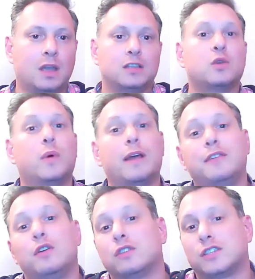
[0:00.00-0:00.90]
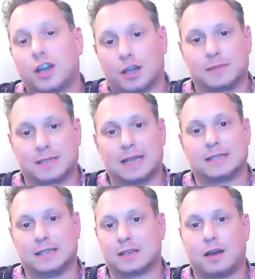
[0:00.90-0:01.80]
So whatever your
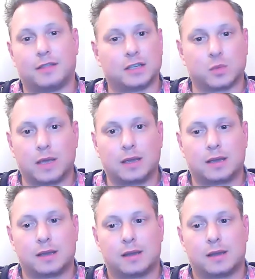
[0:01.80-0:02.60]
circumstances are this week,